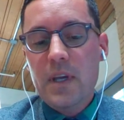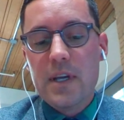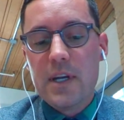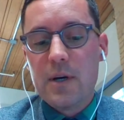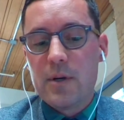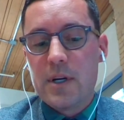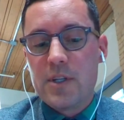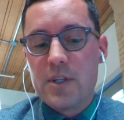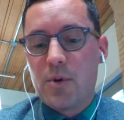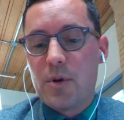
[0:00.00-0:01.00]

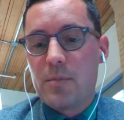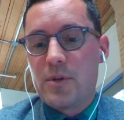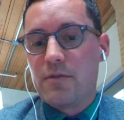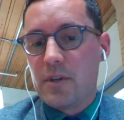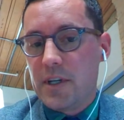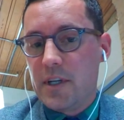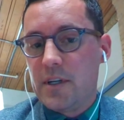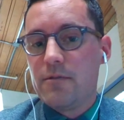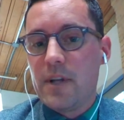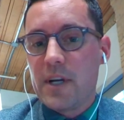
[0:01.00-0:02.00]
it's purposefully
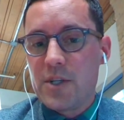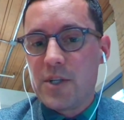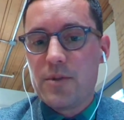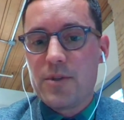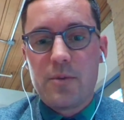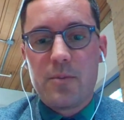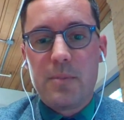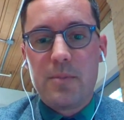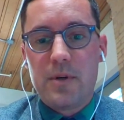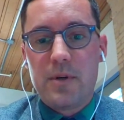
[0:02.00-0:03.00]
flexible, so
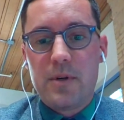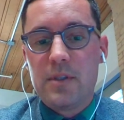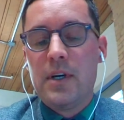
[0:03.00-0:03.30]
people